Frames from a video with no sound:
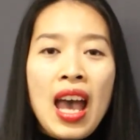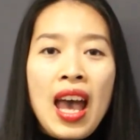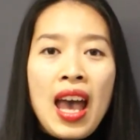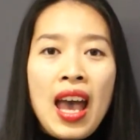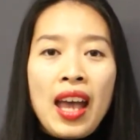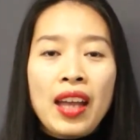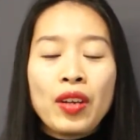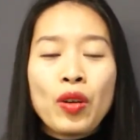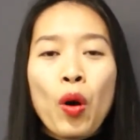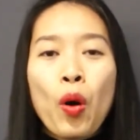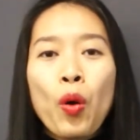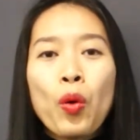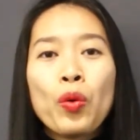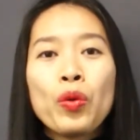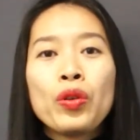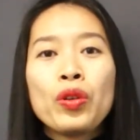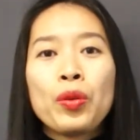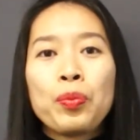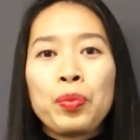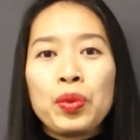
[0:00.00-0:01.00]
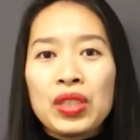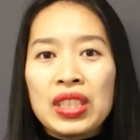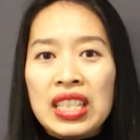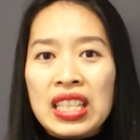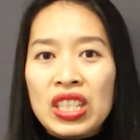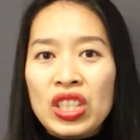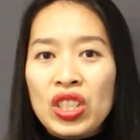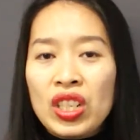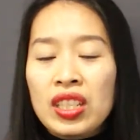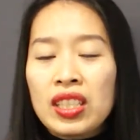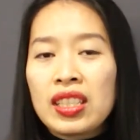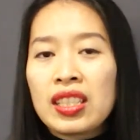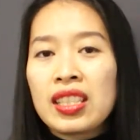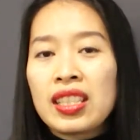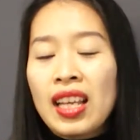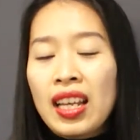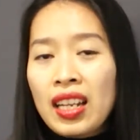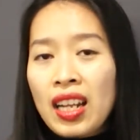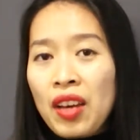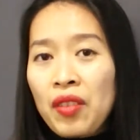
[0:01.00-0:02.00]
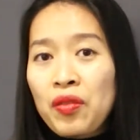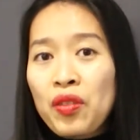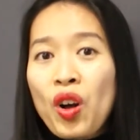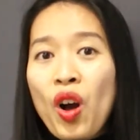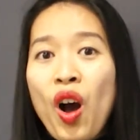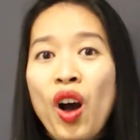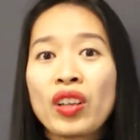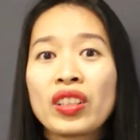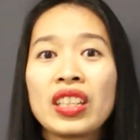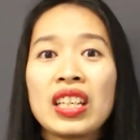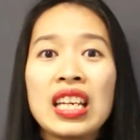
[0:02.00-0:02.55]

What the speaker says: and all the positions that they've got